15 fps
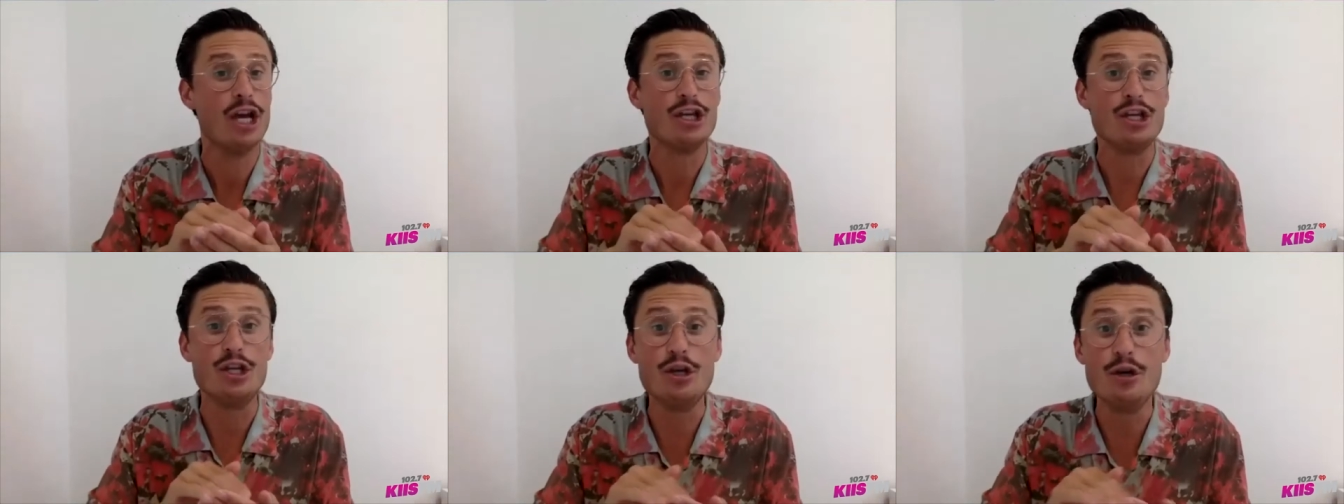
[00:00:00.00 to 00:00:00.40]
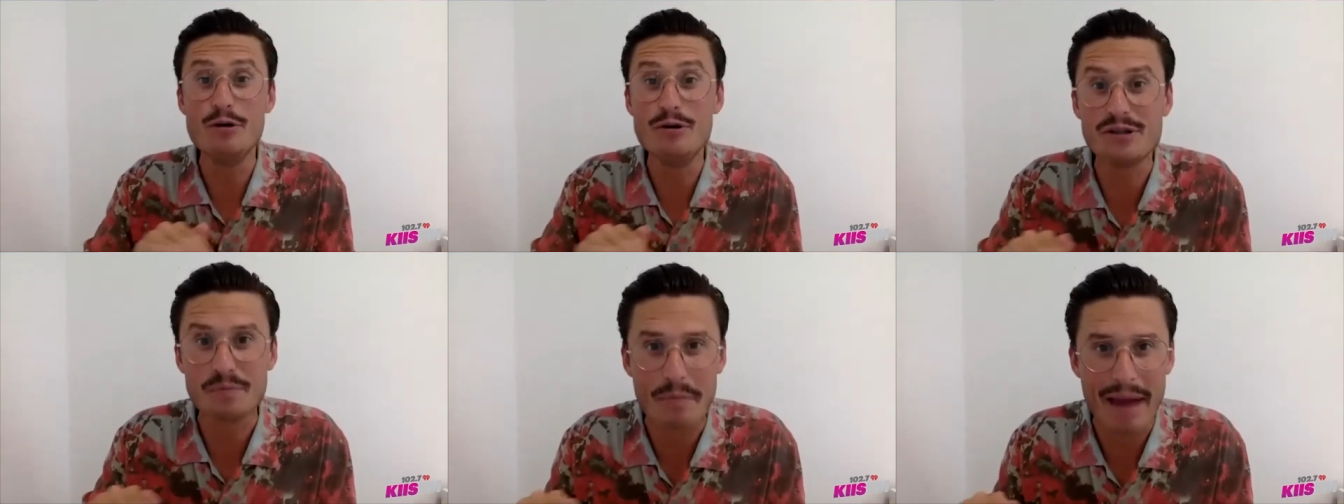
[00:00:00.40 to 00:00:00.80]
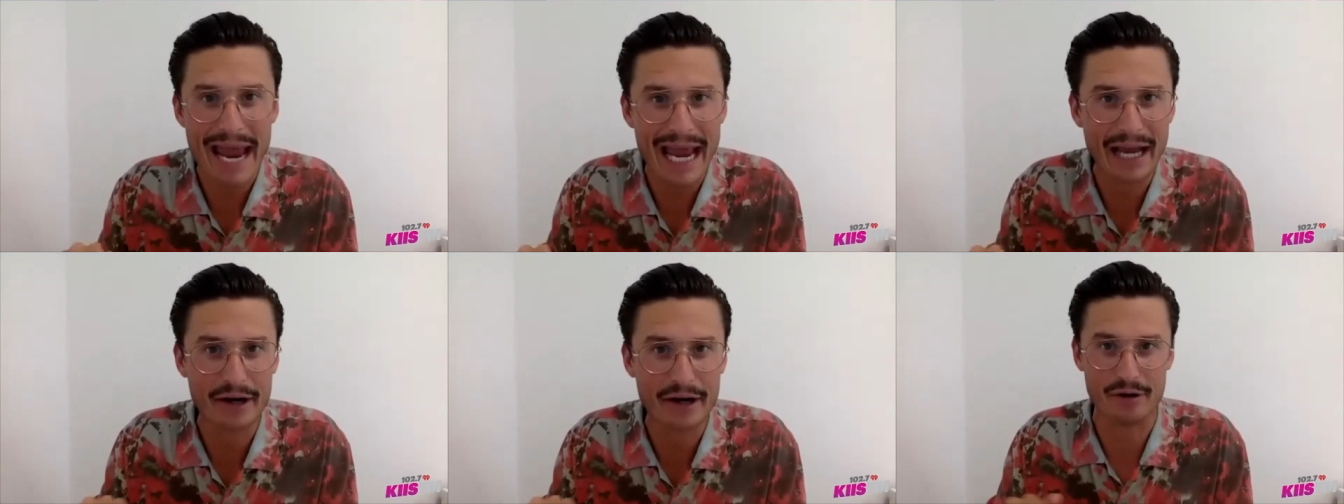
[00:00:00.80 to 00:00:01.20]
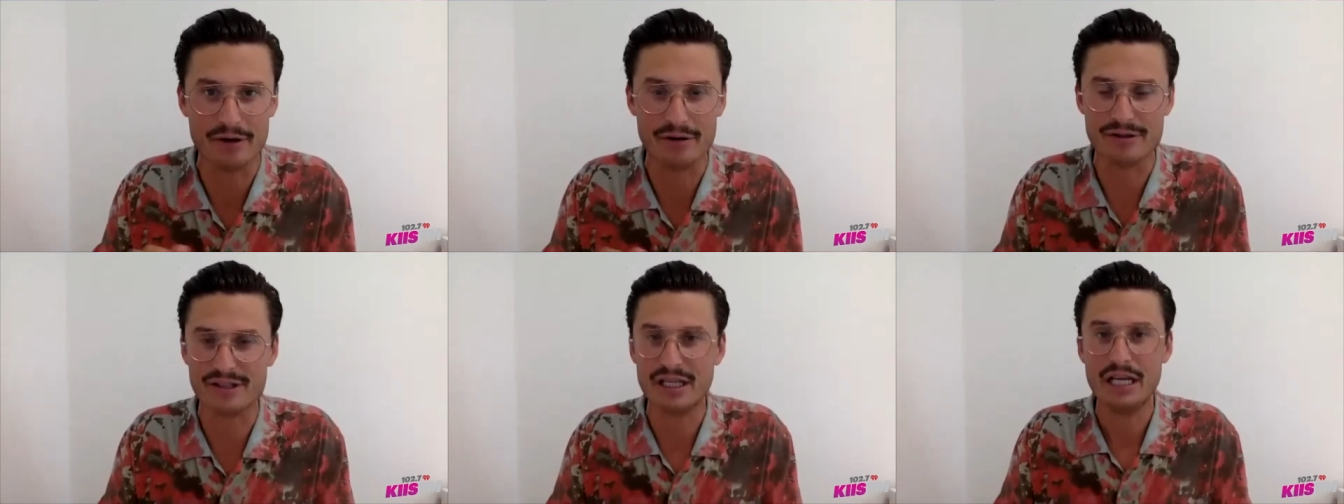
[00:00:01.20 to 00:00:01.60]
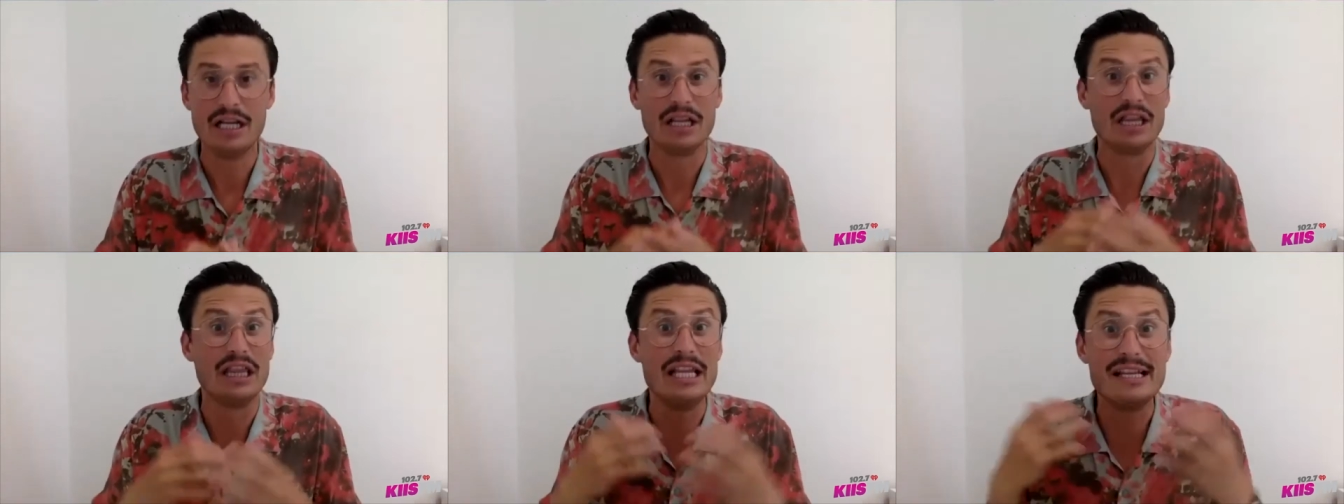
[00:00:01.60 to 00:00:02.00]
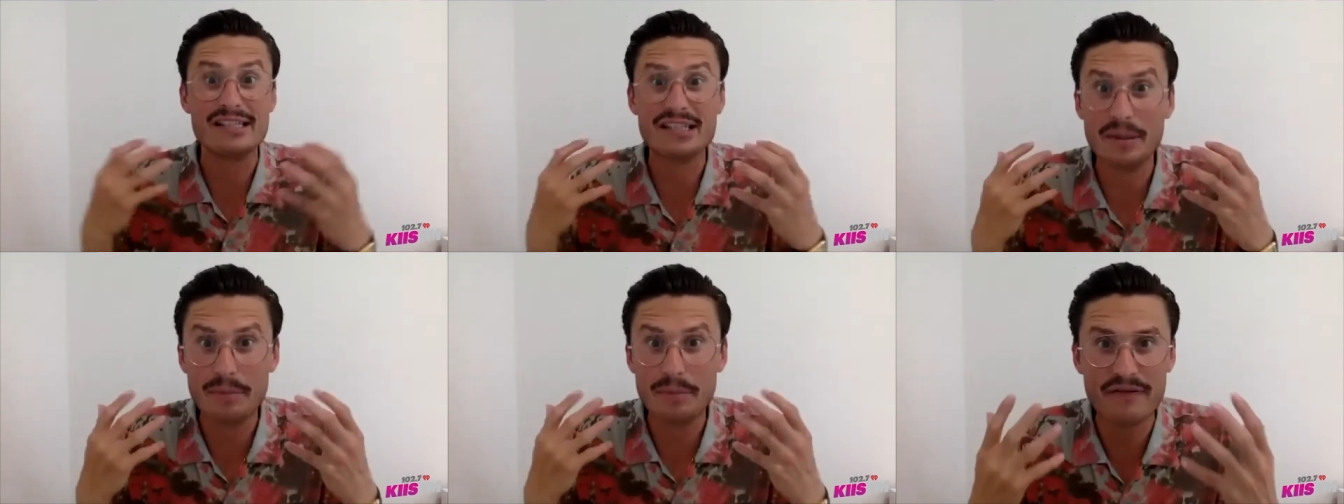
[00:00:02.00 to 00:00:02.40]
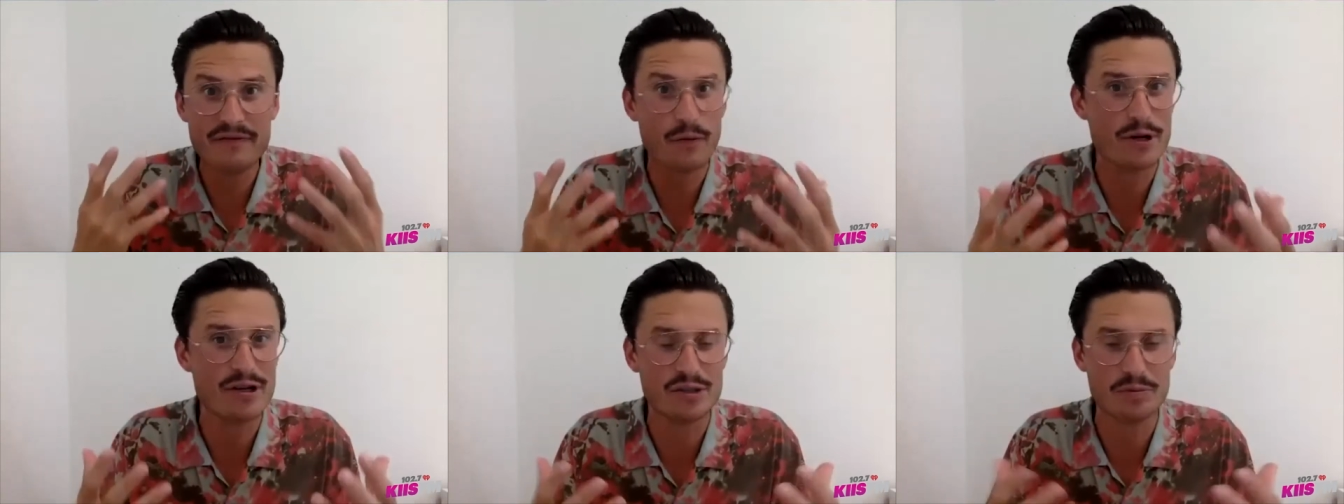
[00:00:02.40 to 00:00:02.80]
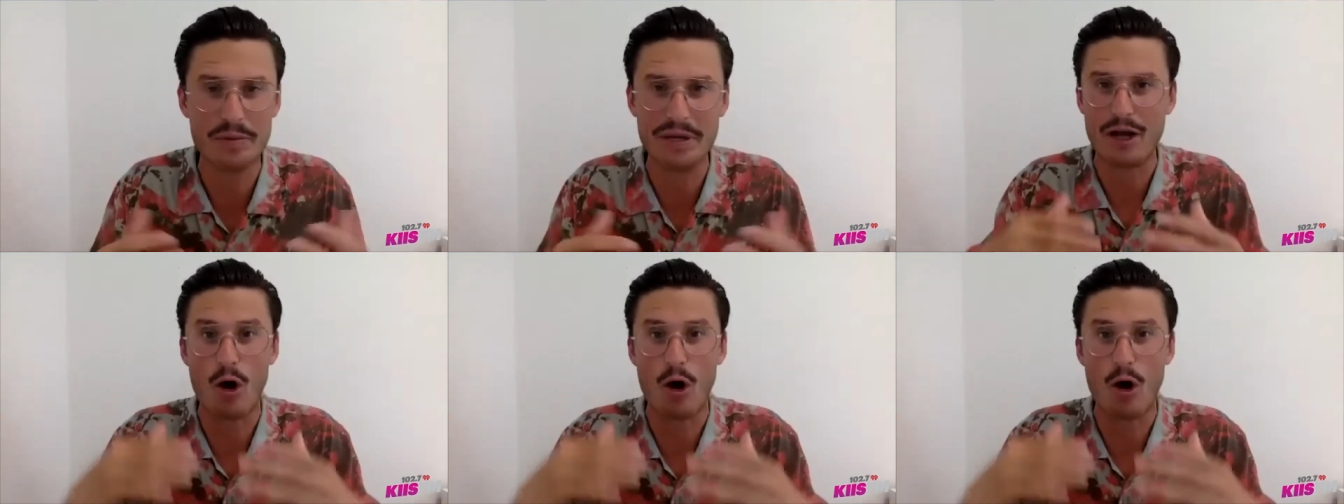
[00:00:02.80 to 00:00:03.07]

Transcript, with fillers: use manners, listen before you speak.